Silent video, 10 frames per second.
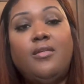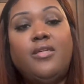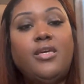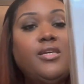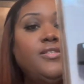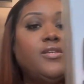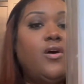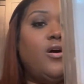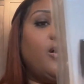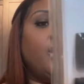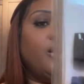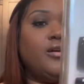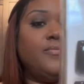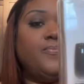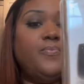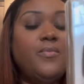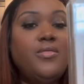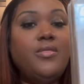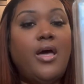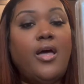These are
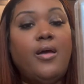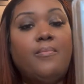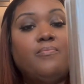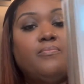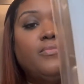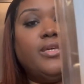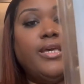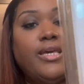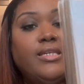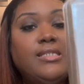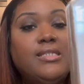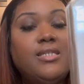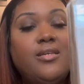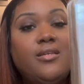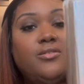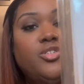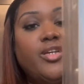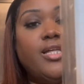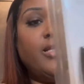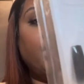um, Kiss
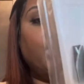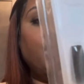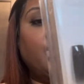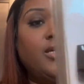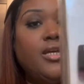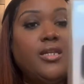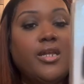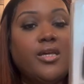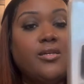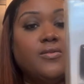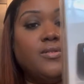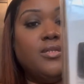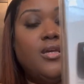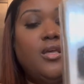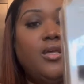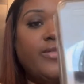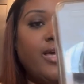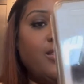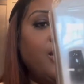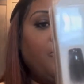Jelly Nails.
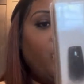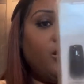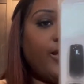They look more